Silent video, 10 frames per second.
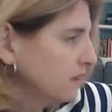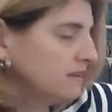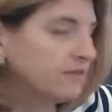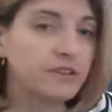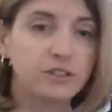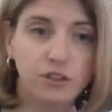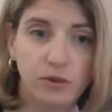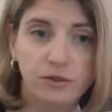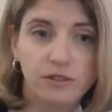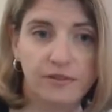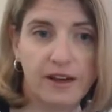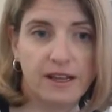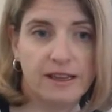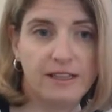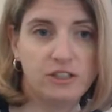different zones of
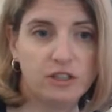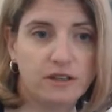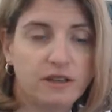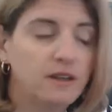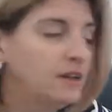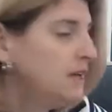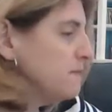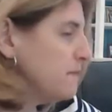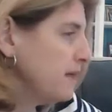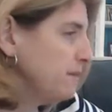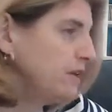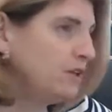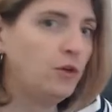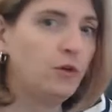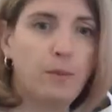regulation. Maybe
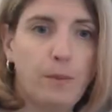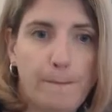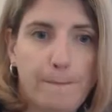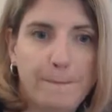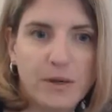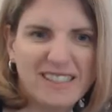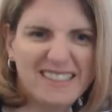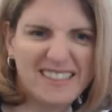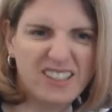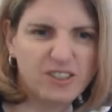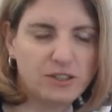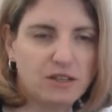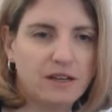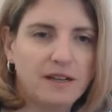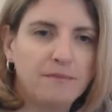you put stickers
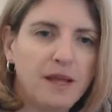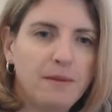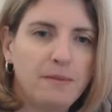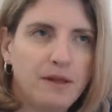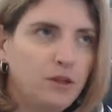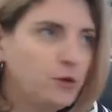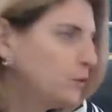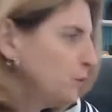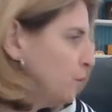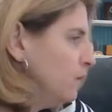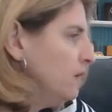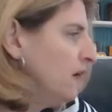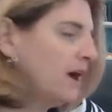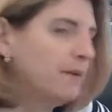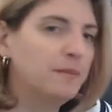on it. Maybe you
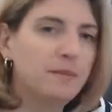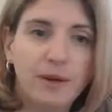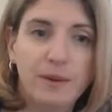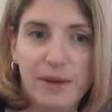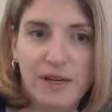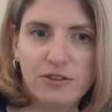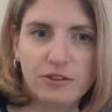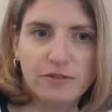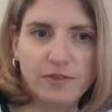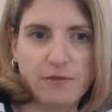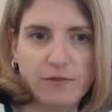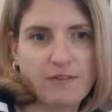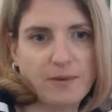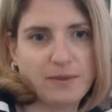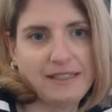put pictures of your
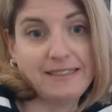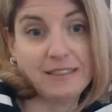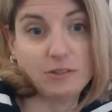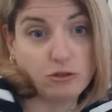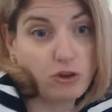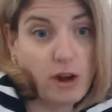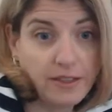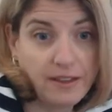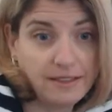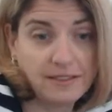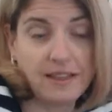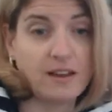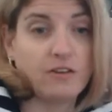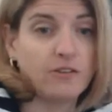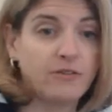favorite places or draw things
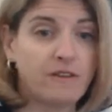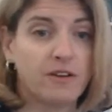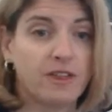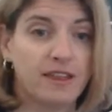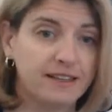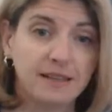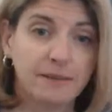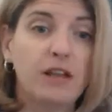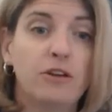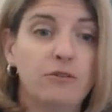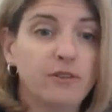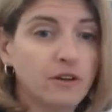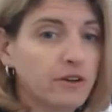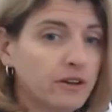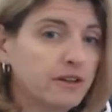that are your favorite things that make you
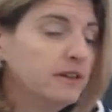feel good.